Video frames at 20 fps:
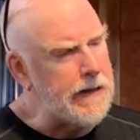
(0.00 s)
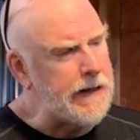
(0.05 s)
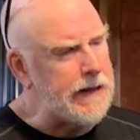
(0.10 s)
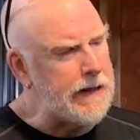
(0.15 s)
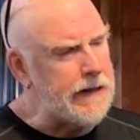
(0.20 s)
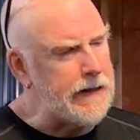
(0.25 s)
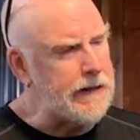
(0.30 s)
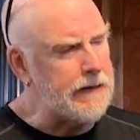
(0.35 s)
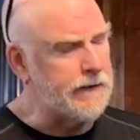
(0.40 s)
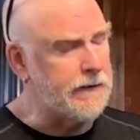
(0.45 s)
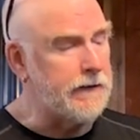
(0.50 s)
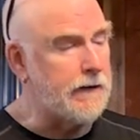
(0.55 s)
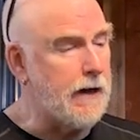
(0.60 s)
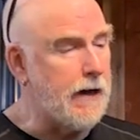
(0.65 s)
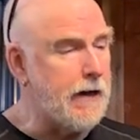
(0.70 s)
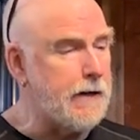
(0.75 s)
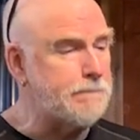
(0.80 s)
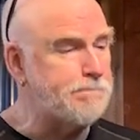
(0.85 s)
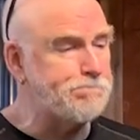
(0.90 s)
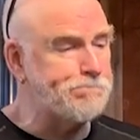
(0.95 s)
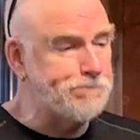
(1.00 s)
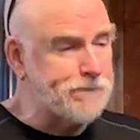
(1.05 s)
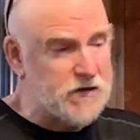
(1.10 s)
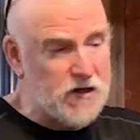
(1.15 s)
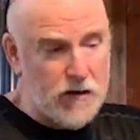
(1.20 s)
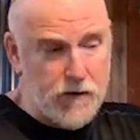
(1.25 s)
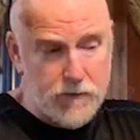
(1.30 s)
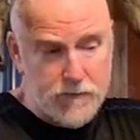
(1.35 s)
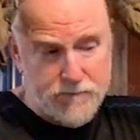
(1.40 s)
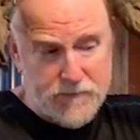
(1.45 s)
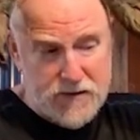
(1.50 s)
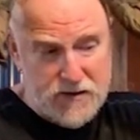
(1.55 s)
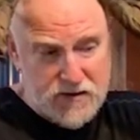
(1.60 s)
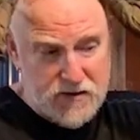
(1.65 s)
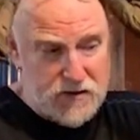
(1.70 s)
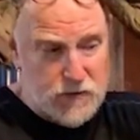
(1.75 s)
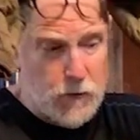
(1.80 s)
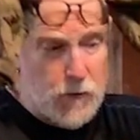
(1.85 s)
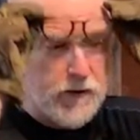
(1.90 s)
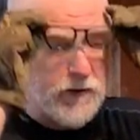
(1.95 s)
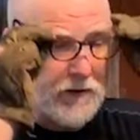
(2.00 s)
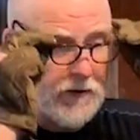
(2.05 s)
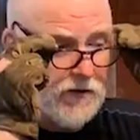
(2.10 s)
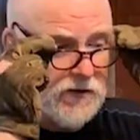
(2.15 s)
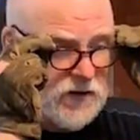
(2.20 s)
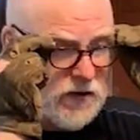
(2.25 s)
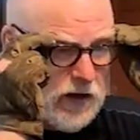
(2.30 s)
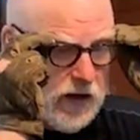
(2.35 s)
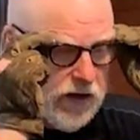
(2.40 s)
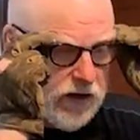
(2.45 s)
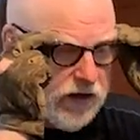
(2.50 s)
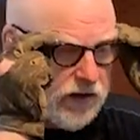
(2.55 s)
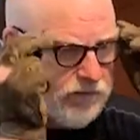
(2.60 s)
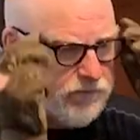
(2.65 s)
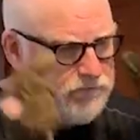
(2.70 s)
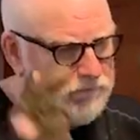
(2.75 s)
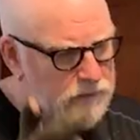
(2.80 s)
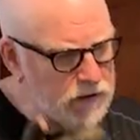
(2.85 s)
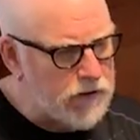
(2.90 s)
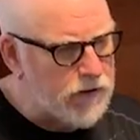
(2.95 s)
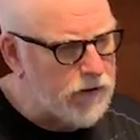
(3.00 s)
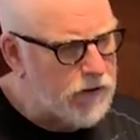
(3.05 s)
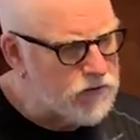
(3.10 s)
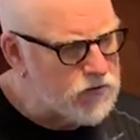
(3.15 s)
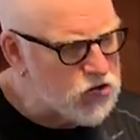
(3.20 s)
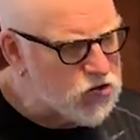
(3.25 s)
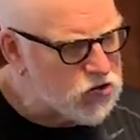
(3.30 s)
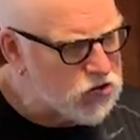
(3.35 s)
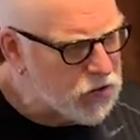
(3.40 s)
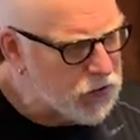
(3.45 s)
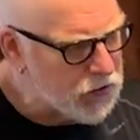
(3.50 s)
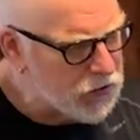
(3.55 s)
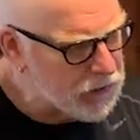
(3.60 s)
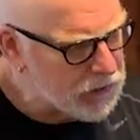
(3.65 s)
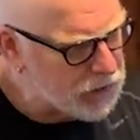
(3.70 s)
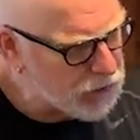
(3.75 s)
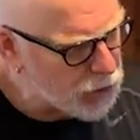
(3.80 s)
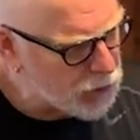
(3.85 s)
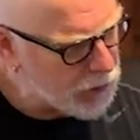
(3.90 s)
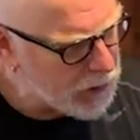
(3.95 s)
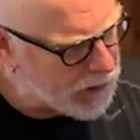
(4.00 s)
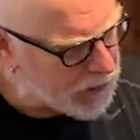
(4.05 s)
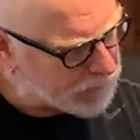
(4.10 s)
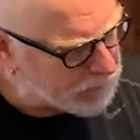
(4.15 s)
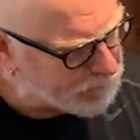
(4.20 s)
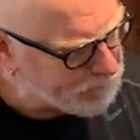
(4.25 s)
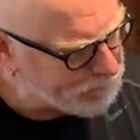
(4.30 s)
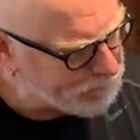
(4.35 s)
And so this is what it looks like, and you know, I'll just show you a little bit.